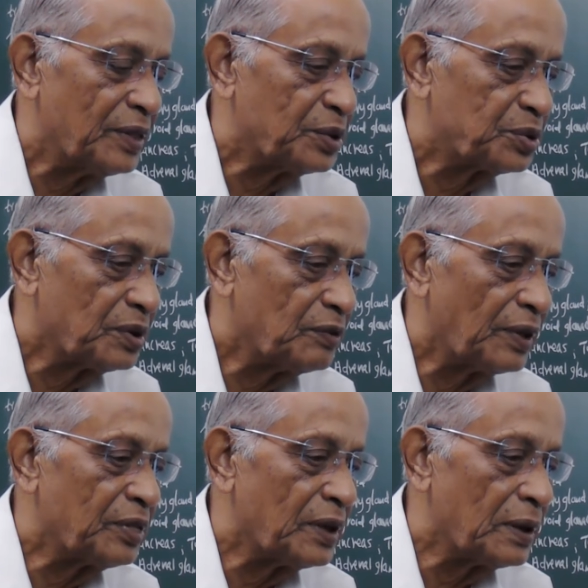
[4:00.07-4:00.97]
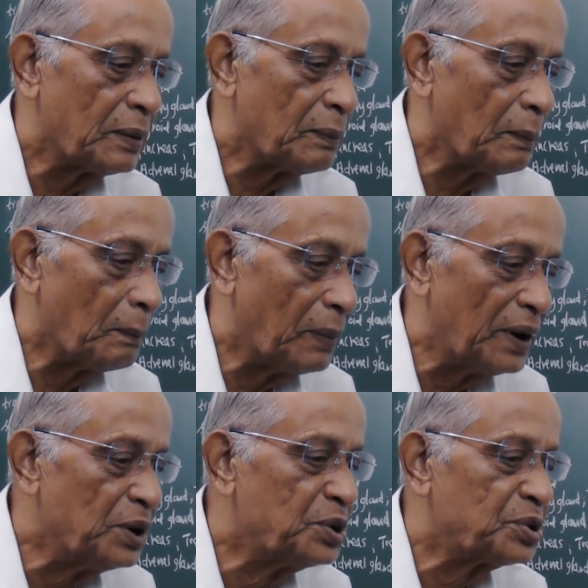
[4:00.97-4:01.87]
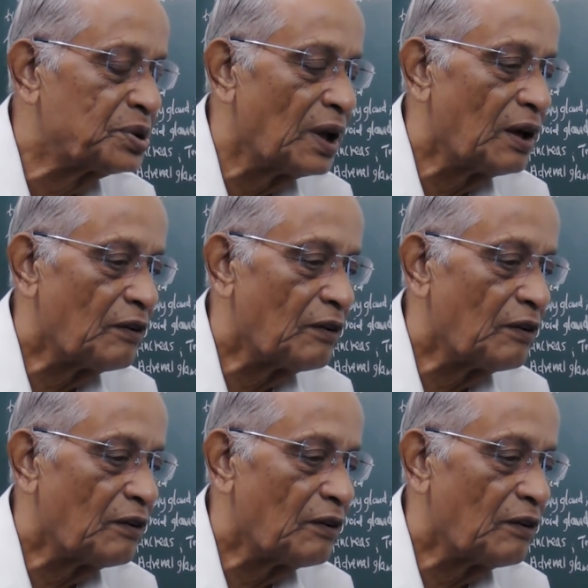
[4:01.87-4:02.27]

the buds